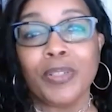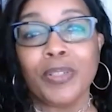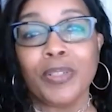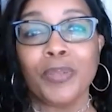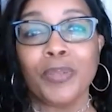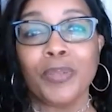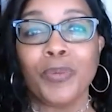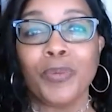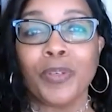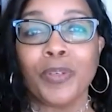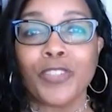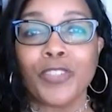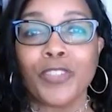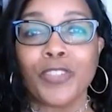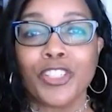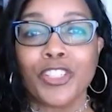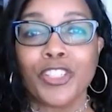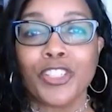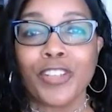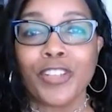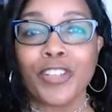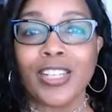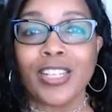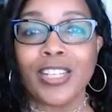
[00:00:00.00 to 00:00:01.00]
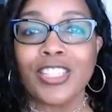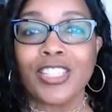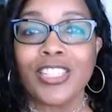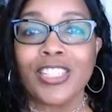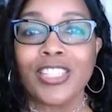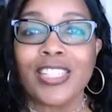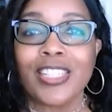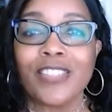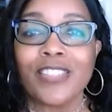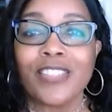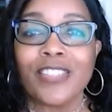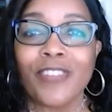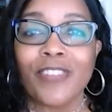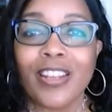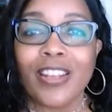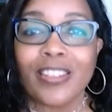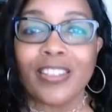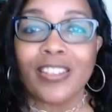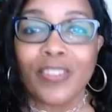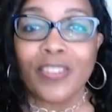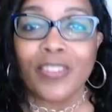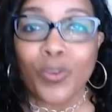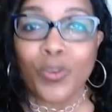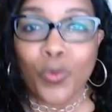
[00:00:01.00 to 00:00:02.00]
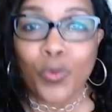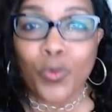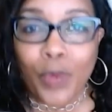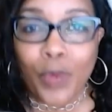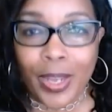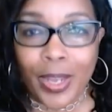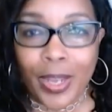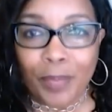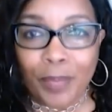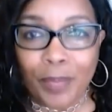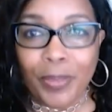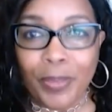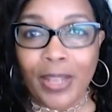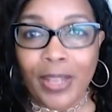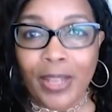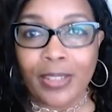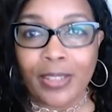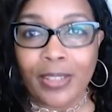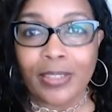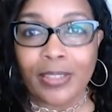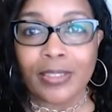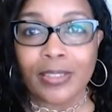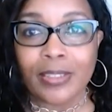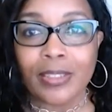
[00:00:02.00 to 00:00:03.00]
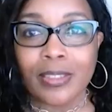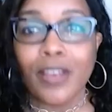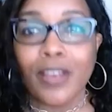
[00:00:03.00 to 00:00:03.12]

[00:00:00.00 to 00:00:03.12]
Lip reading: workforce strategy is finding the right balance